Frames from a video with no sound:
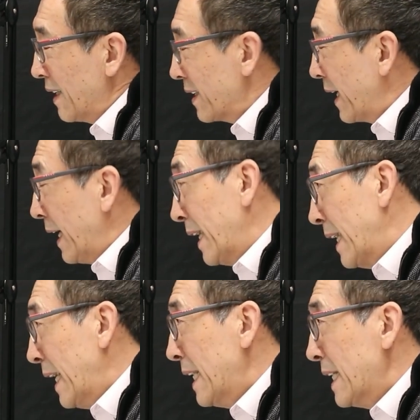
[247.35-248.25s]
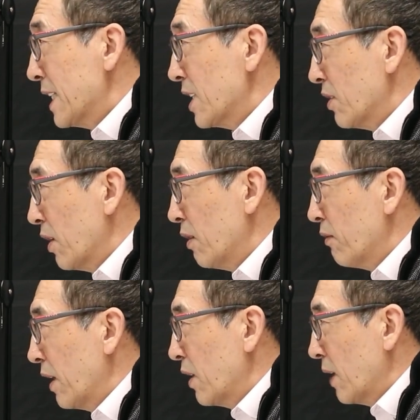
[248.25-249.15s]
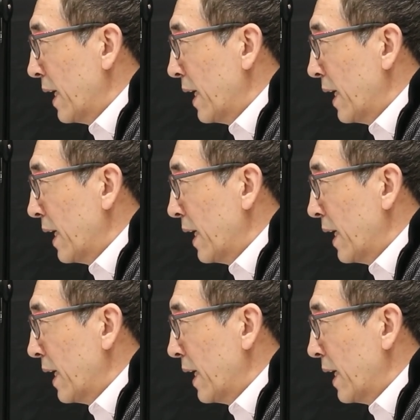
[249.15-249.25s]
That again is non-value